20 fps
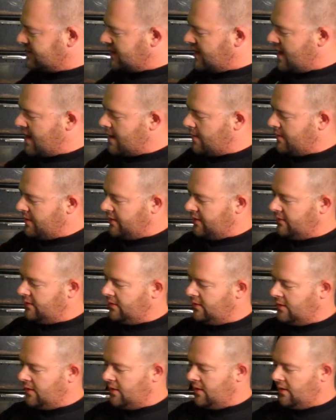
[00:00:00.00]
common,
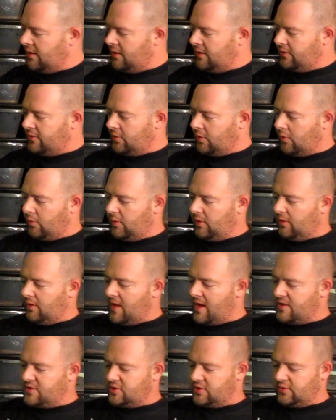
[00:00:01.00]
they're a real
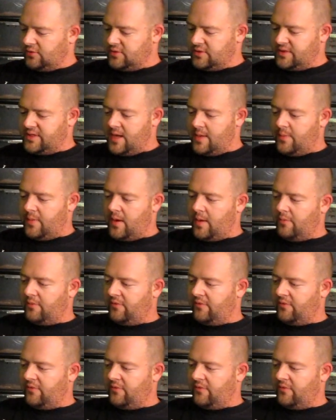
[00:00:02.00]
logical step up